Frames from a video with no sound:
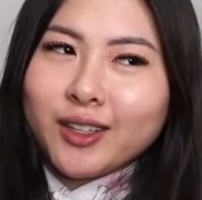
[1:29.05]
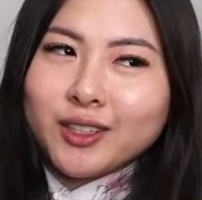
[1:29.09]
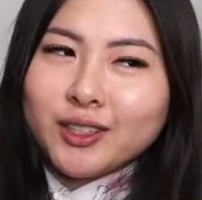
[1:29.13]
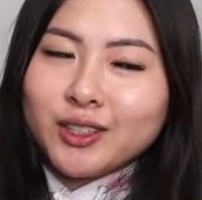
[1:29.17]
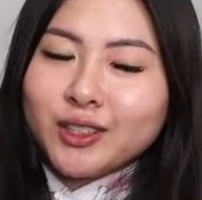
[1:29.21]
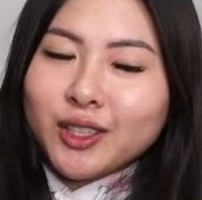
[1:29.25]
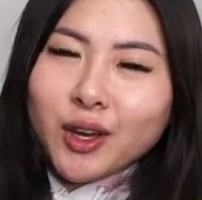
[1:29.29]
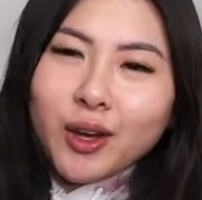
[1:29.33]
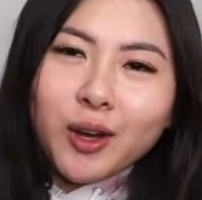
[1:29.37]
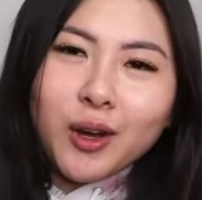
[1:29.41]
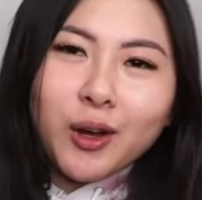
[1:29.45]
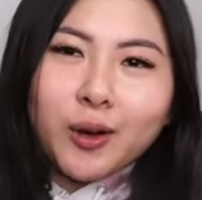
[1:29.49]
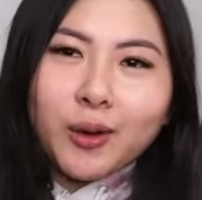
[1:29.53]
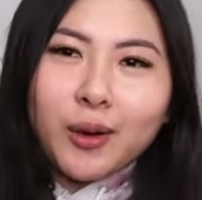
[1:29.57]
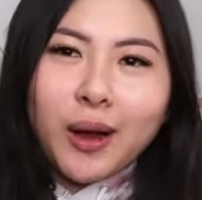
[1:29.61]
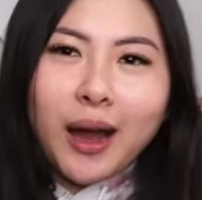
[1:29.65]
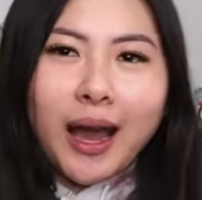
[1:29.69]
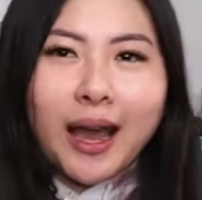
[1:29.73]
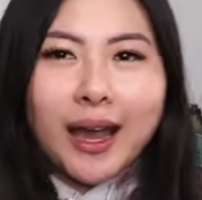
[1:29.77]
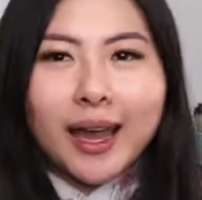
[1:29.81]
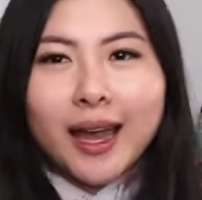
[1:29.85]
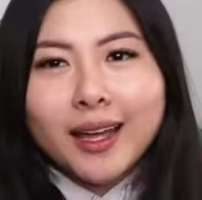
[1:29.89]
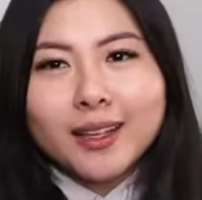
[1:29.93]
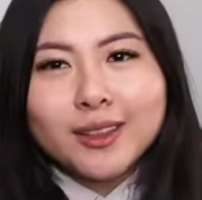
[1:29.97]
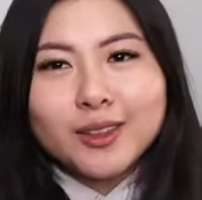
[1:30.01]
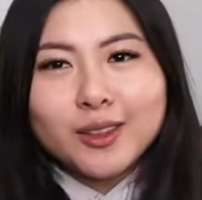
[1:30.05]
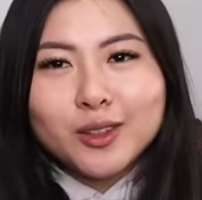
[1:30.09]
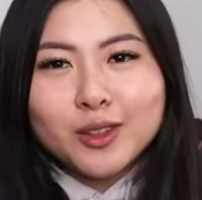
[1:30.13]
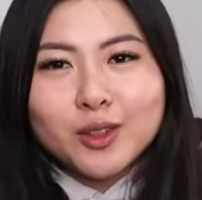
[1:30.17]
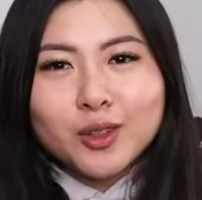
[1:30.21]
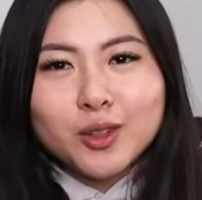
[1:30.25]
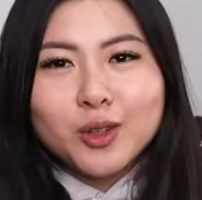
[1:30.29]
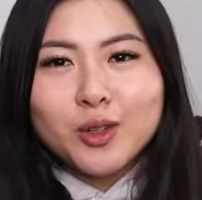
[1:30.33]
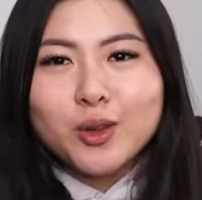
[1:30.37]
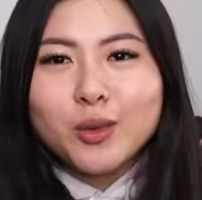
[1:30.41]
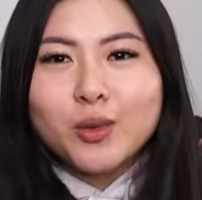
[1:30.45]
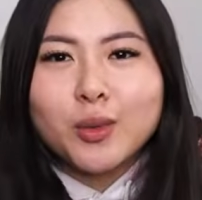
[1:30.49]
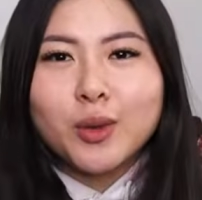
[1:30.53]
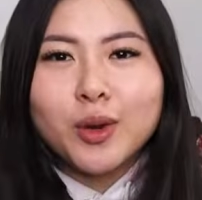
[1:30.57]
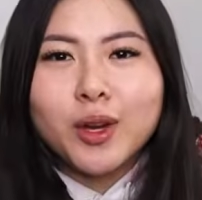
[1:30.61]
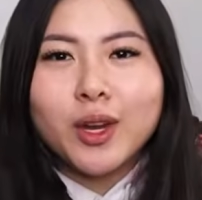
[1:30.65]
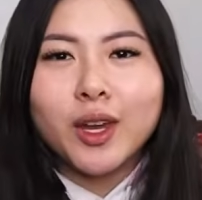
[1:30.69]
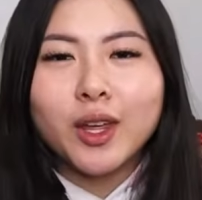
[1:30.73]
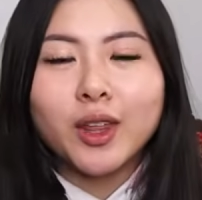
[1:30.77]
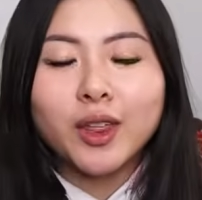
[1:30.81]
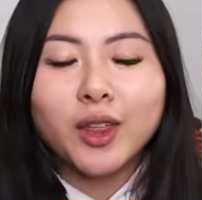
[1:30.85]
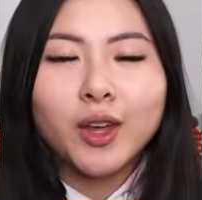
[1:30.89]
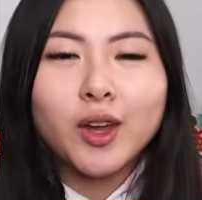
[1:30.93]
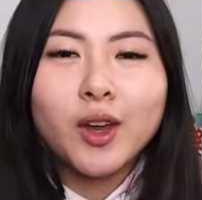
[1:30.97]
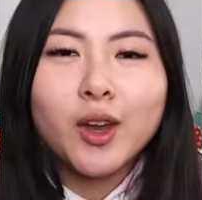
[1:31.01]
So I had to do
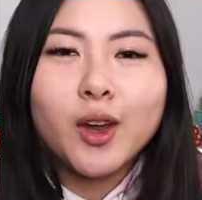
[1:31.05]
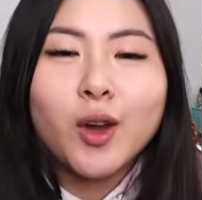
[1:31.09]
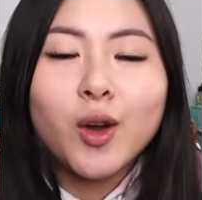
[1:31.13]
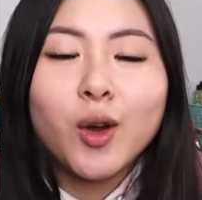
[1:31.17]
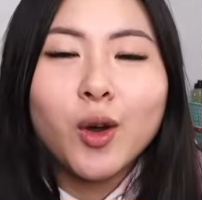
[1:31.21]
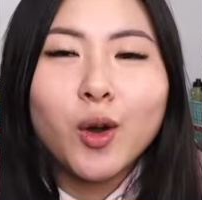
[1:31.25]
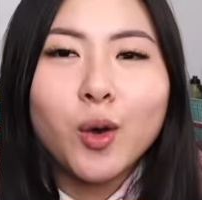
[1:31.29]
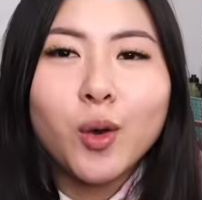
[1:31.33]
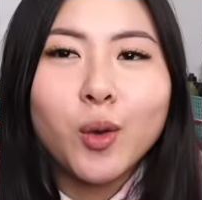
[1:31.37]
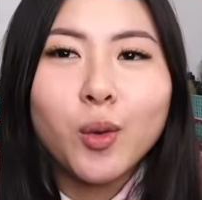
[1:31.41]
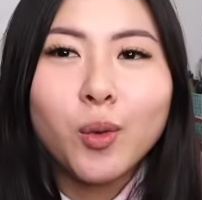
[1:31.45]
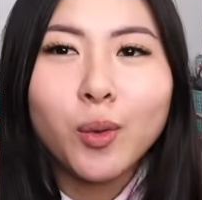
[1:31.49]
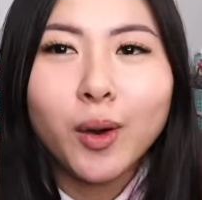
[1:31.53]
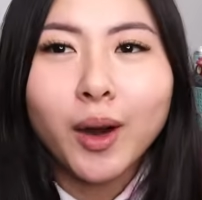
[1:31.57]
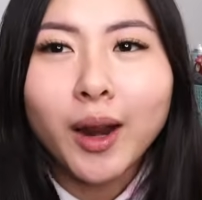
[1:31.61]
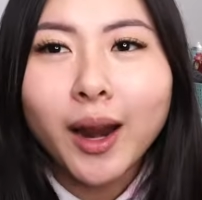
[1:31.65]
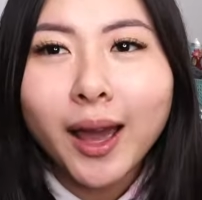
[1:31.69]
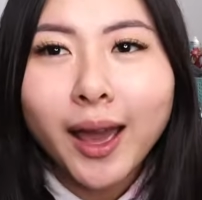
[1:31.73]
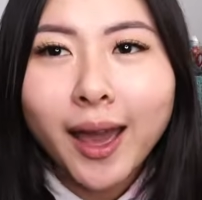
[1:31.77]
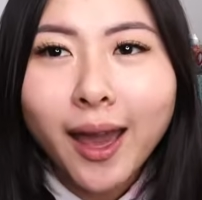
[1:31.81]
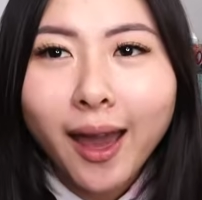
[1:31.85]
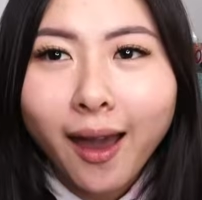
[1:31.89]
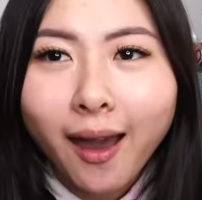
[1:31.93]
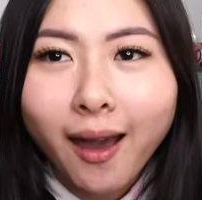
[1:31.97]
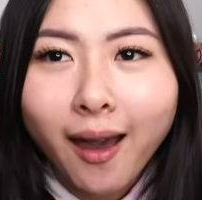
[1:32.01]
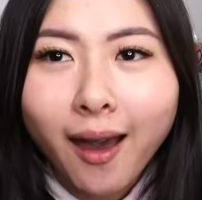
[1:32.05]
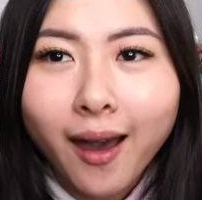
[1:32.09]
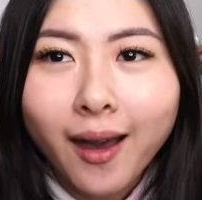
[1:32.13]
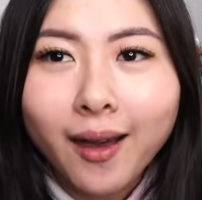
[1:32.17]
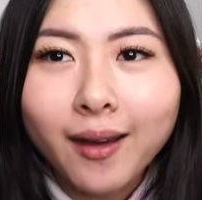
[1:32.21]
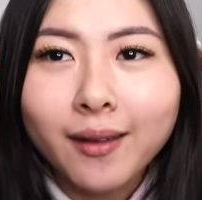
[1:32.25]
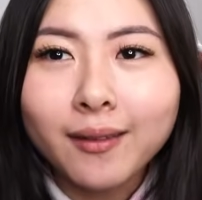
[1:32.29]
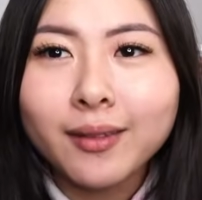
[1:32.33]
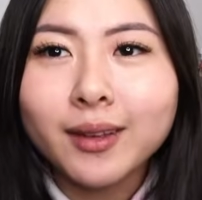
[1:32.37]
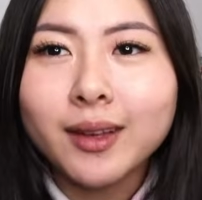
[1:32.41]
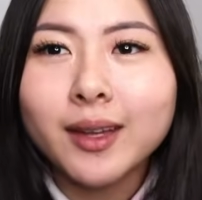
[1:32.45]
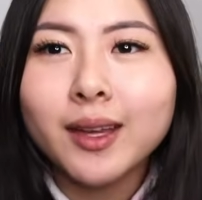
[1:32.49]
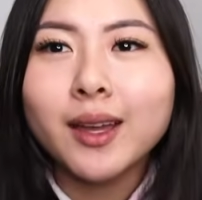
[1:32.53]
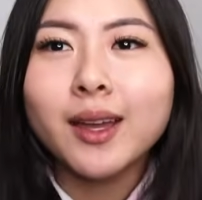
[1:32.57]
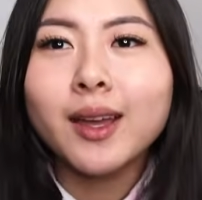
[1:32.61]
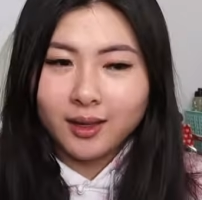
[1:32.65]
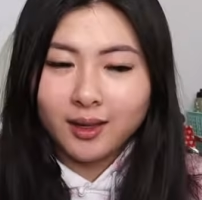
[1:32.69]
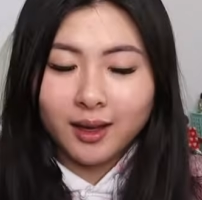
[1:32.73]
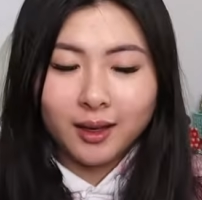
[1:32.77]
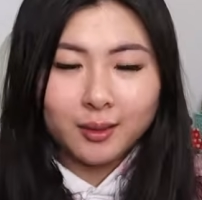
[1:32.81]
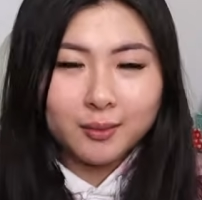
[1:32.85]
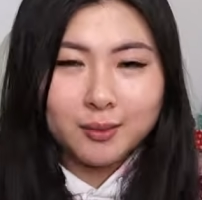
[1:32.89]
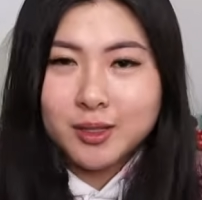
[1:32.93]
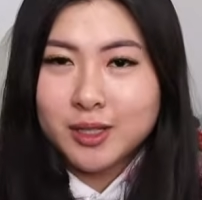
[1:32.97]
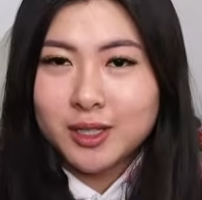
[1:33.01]
with what I have.
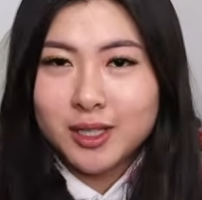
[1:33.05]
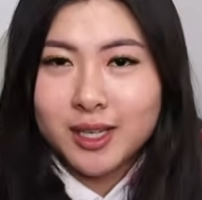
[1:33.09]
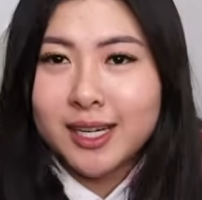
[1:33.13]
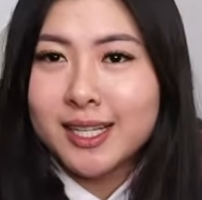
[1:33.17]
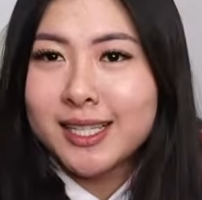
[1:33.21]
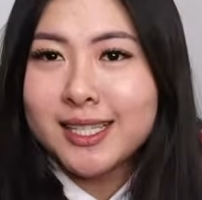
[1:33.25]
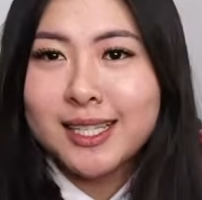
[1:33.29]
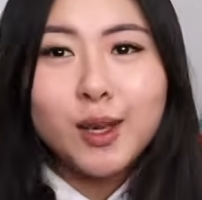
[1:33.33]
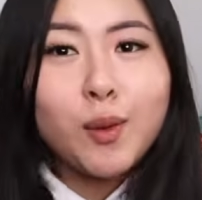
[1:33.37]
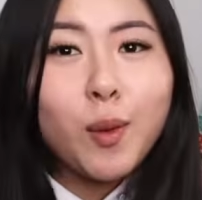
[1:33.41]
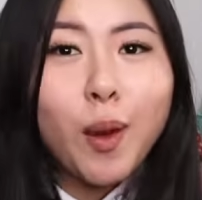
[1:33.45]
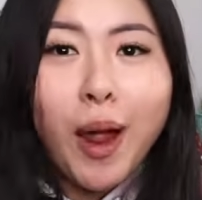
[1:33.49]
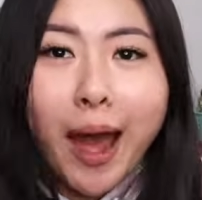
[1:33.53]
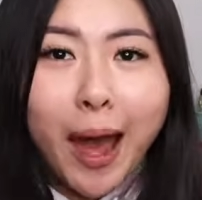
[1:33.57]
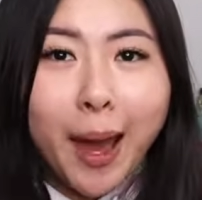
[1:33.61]
I'm just gonna see what